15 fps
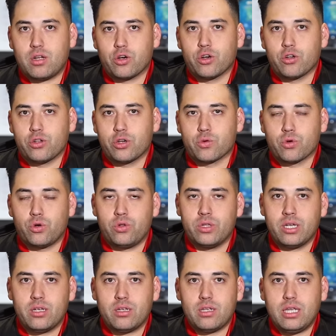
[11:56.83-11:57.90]
Earlier
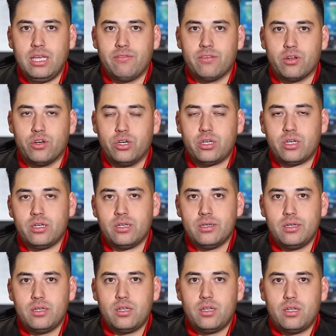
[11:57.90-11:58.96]
rolling, even hook,
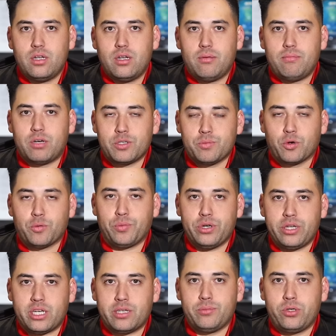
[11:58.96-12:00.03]
much more
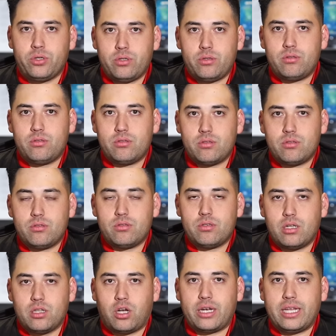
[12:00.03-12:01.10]
predictable,
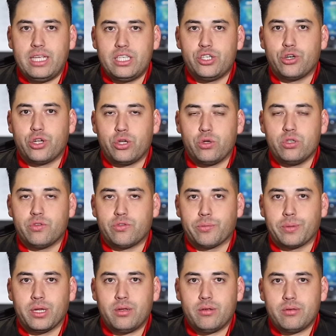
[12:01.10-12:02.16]
a lot easier to use for
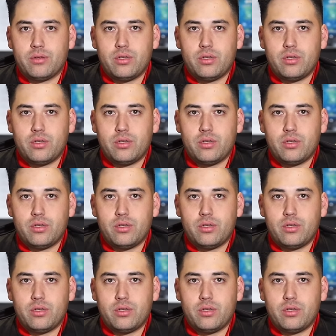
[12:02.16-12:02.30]
me.